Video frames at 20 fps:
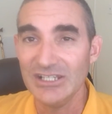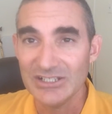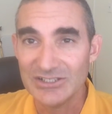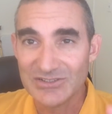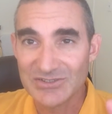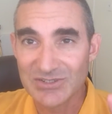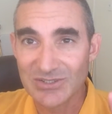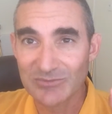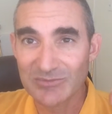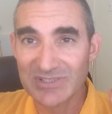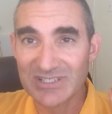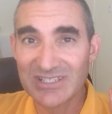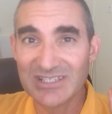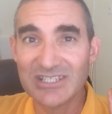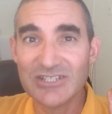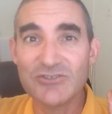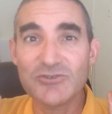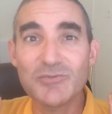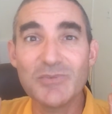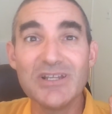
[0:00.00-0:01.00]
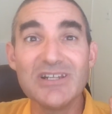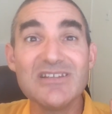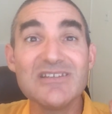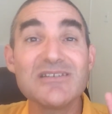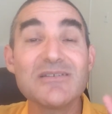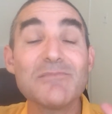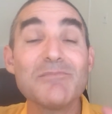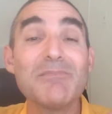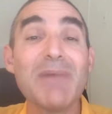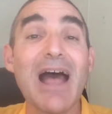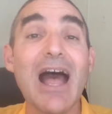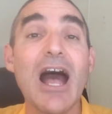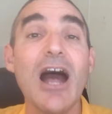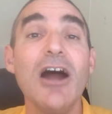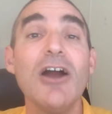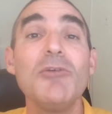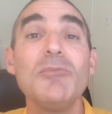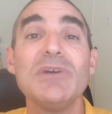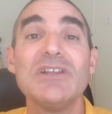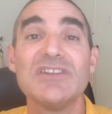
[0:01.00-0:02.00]
And so we see tremendous
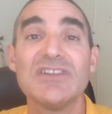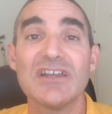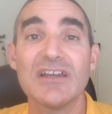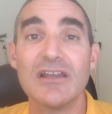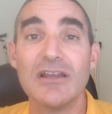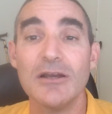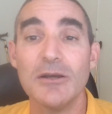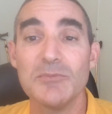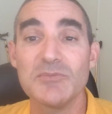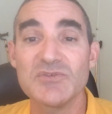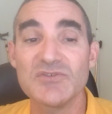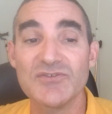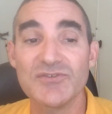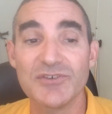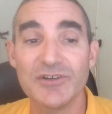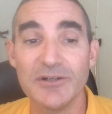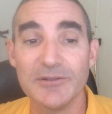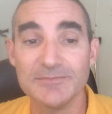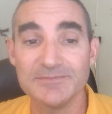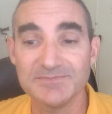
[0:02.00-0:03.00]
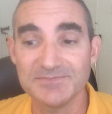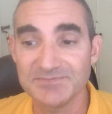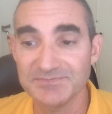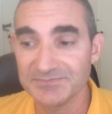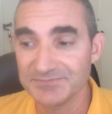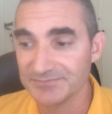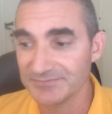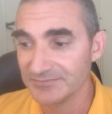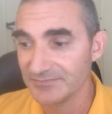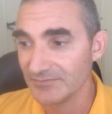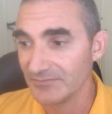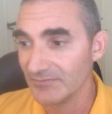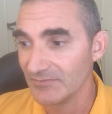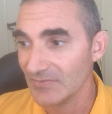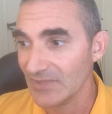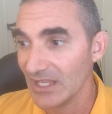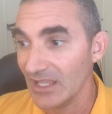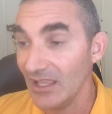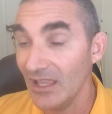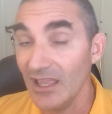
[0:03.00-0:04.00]
empowerment that comes from
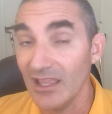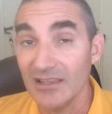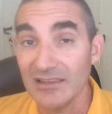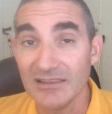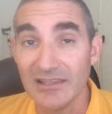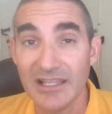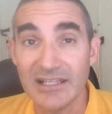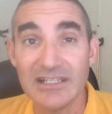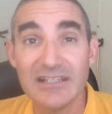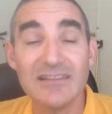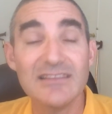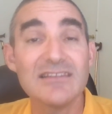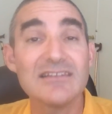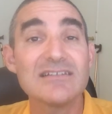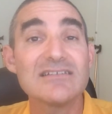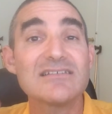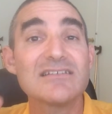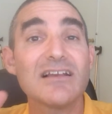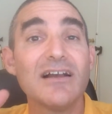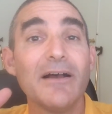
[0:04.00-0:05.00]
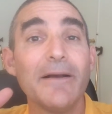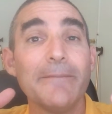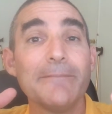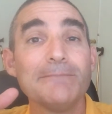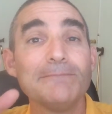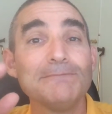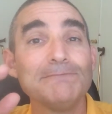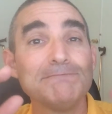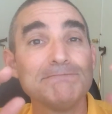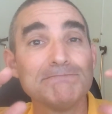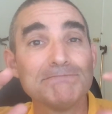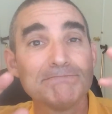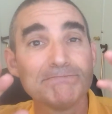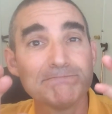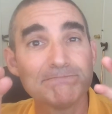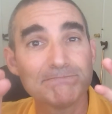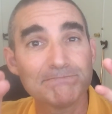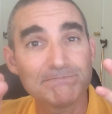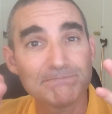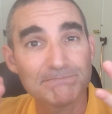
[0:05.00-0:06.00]
letting things come
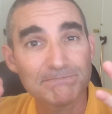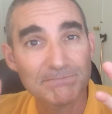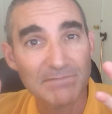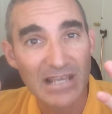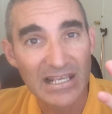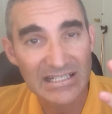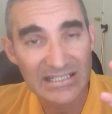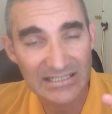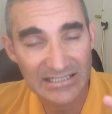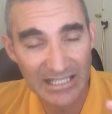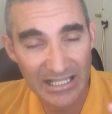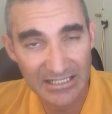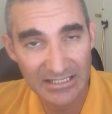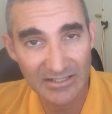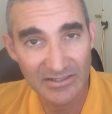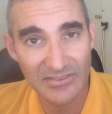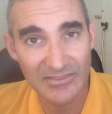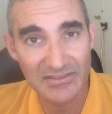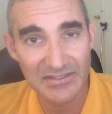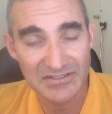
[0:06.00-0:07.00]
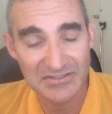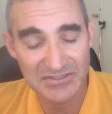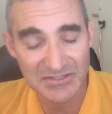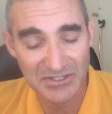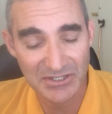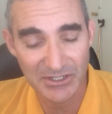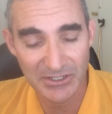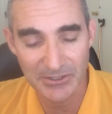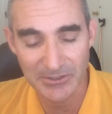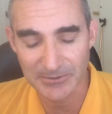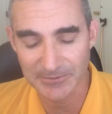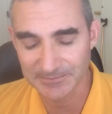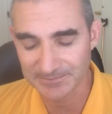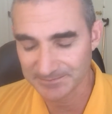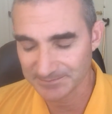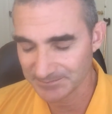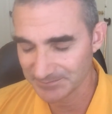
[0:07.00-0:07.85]
and letting things go.